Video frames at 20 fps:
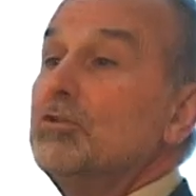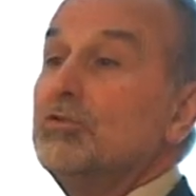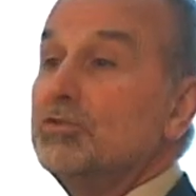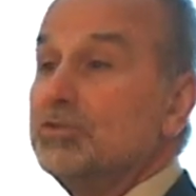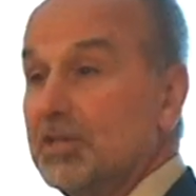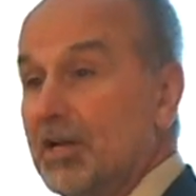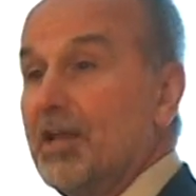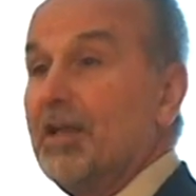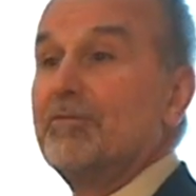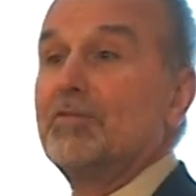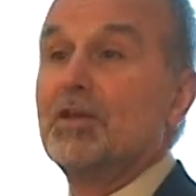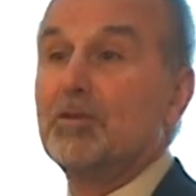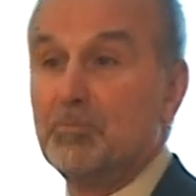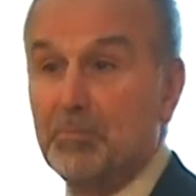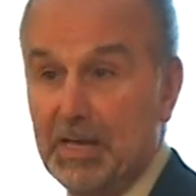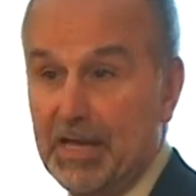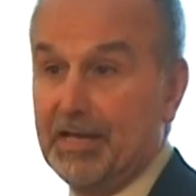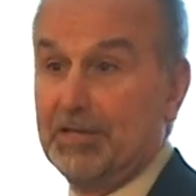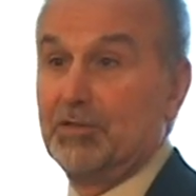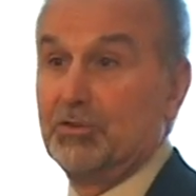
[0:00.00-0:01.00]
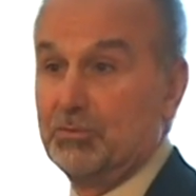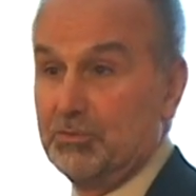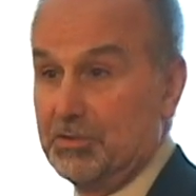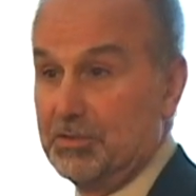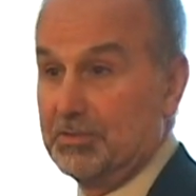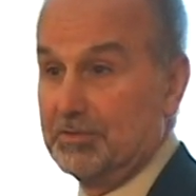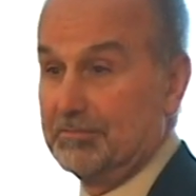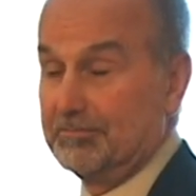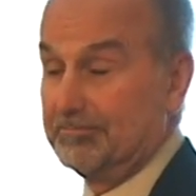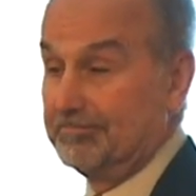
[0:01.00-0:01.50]
news and I've got bad news.
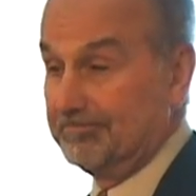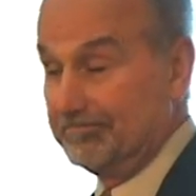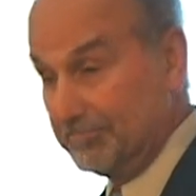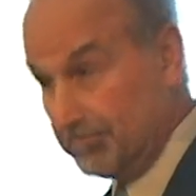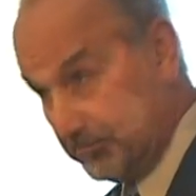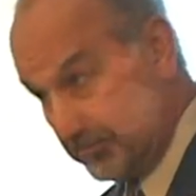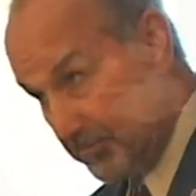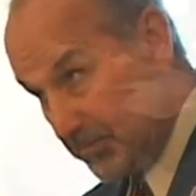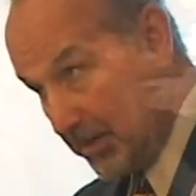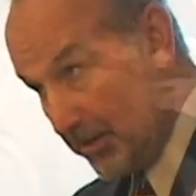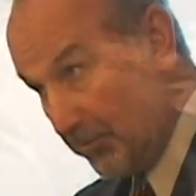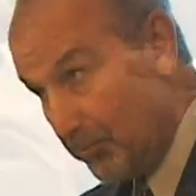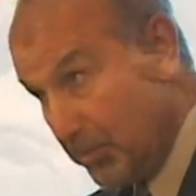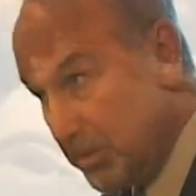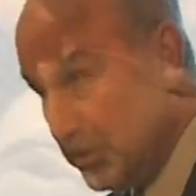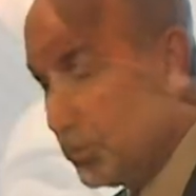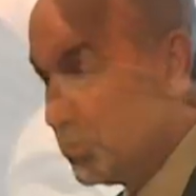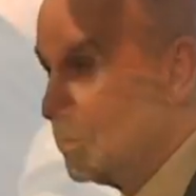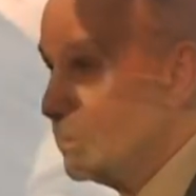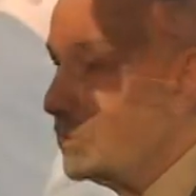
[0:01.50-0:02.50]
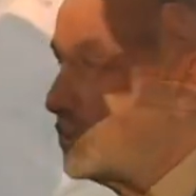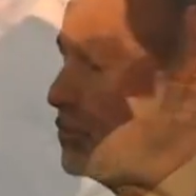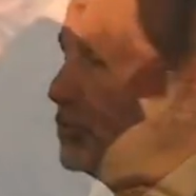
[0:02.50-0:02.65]
Give me the good